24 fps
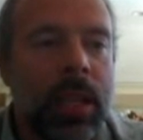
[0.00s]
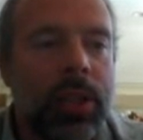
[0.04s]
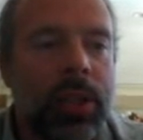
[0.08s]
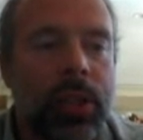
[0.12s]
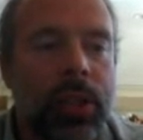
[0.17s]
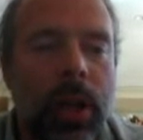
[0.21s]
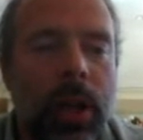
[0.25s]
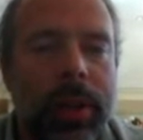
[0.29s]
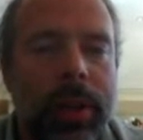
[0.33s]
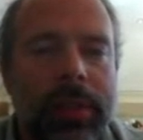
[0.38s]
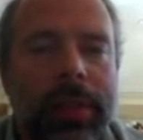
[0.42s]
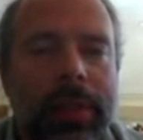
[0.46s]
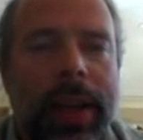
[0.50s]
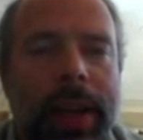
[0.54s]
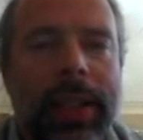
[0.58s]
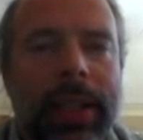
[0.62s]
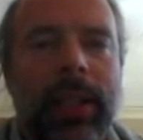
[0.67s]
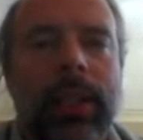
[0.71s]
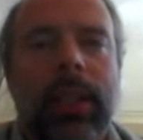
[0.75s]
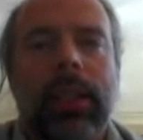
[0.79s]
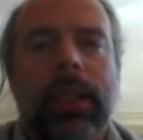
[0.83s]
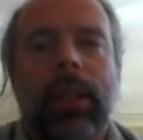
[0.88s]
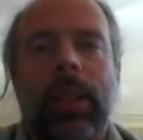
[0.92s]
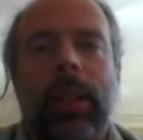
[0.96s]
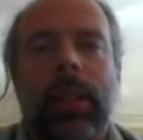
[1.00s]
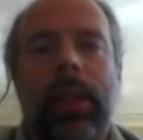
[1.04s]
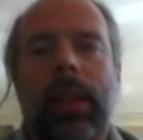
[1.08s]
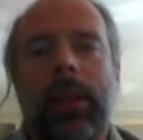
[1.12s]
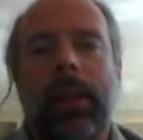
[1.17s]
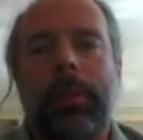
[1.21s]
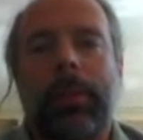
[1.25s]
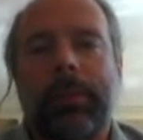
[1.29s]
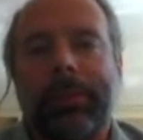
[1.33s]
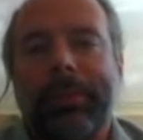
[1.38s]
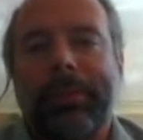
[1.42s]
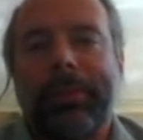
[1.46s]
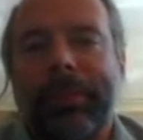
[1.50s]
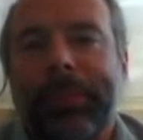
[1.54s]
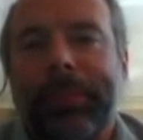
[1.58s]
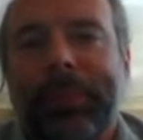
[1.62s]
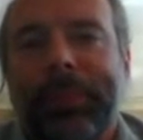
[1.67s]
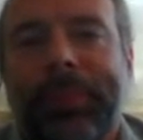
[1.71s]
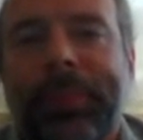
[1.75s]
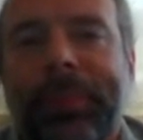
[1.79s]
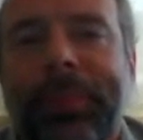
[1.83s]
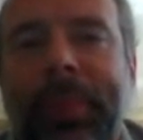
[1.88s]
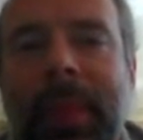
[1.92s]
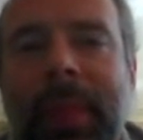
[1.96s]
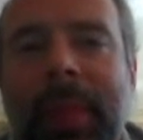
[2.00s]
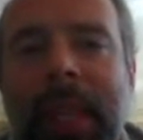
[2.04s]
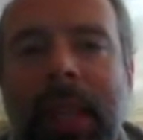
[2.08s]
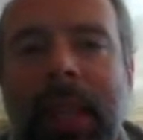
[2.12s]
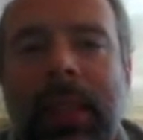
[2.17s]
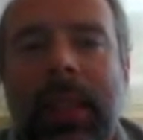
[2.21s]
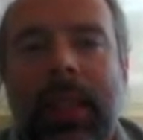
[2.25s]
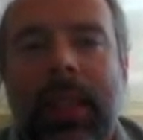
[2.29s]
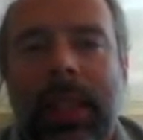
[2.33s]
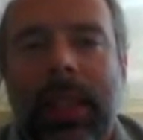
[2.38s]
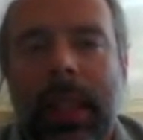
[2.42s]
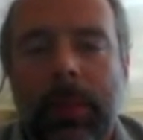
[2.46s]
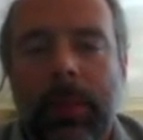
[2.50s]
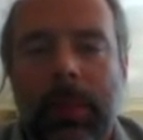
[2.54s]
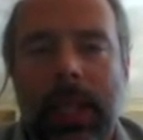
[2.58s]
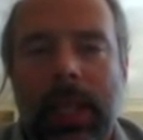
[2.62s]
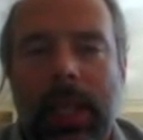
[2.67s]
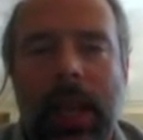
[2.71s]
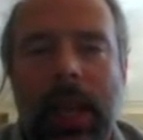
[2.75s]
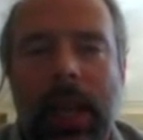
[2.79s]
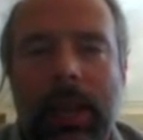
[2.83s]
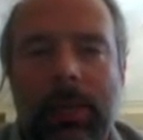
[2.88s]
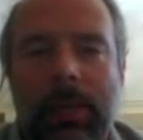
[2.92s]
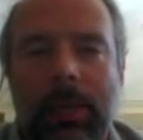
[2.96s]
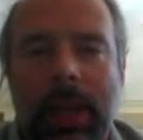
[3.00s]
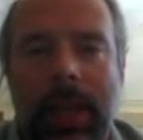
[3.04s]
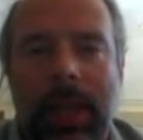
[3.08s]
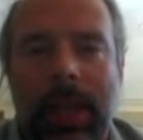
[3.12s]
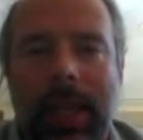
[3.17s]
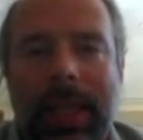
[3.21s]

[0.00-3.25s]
So in fact, at the same time,